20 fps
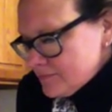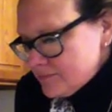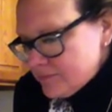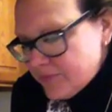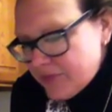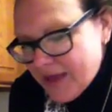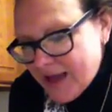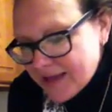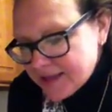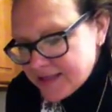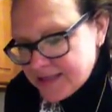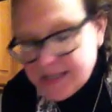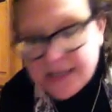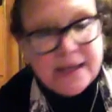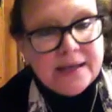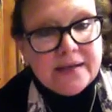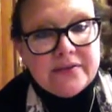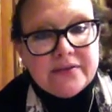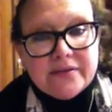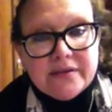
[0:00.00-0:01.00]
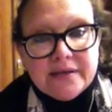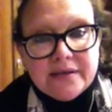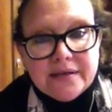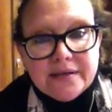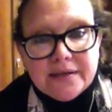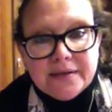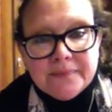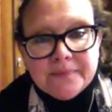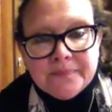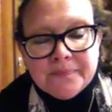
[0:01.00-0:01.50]
that's it.
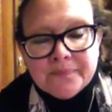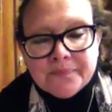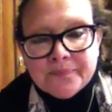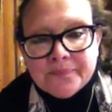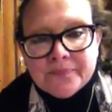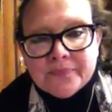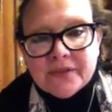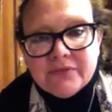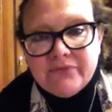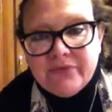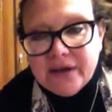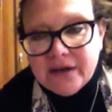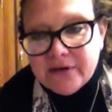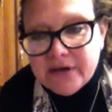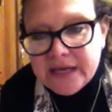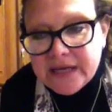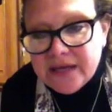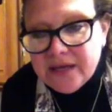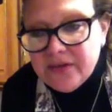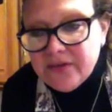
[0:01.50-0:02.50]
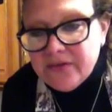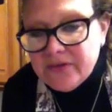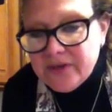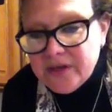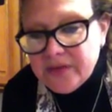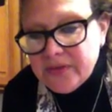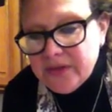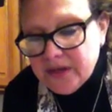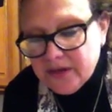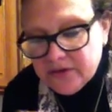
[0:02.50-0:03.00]
Very easy.
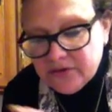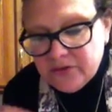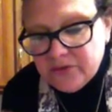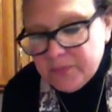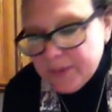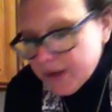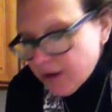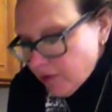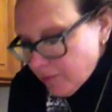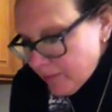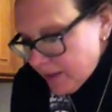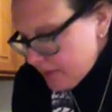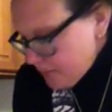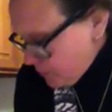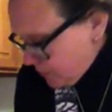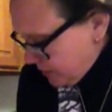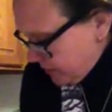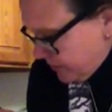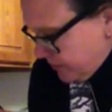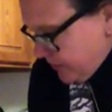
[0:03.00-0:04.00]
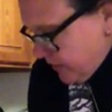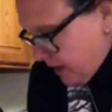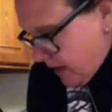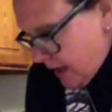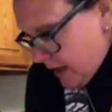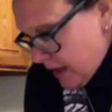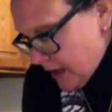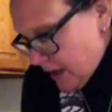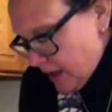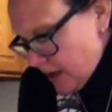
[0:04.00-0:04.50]
The experiment with
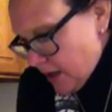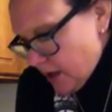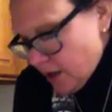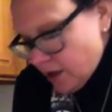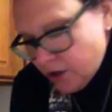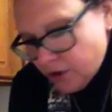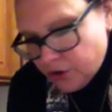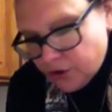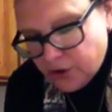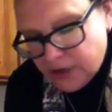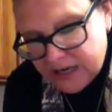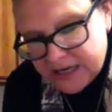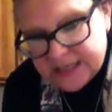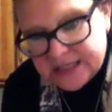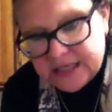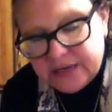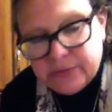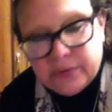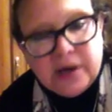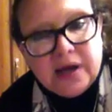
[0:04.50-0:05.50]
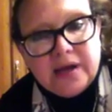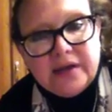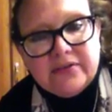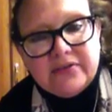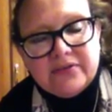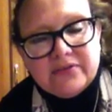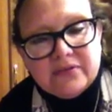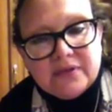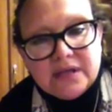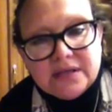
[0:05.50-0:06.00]
the crazy
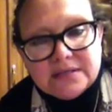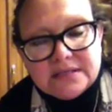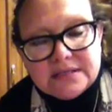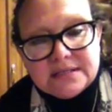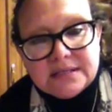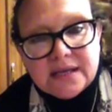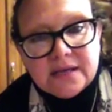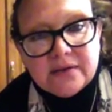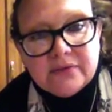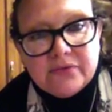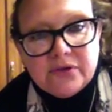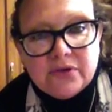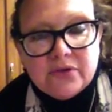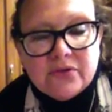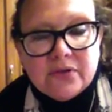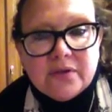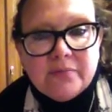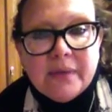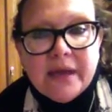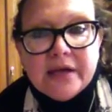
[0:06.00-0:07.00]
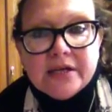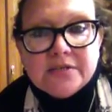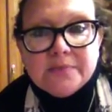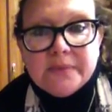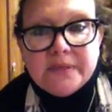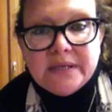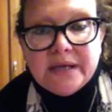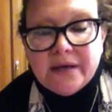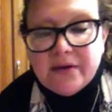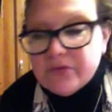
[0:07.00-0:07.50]
rice instead of using mashed
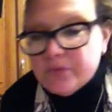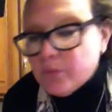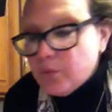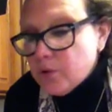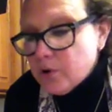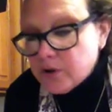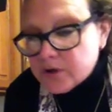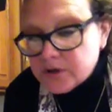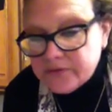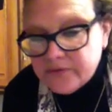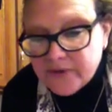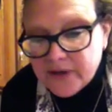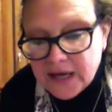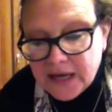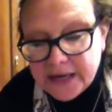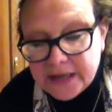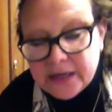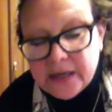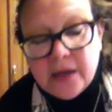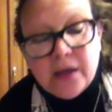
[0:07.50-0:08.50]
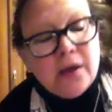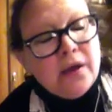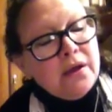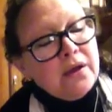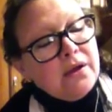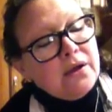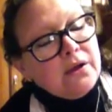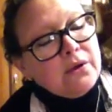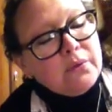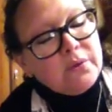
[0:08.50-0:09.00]
potatoes worked fine,
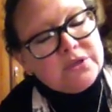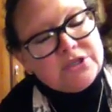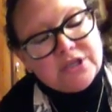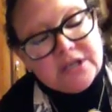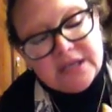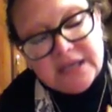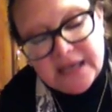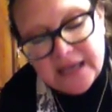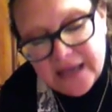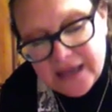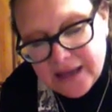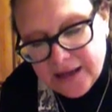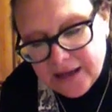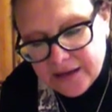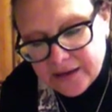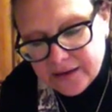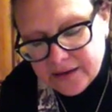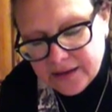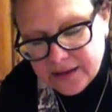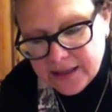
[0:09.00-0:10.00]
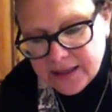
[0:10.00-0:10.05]
which again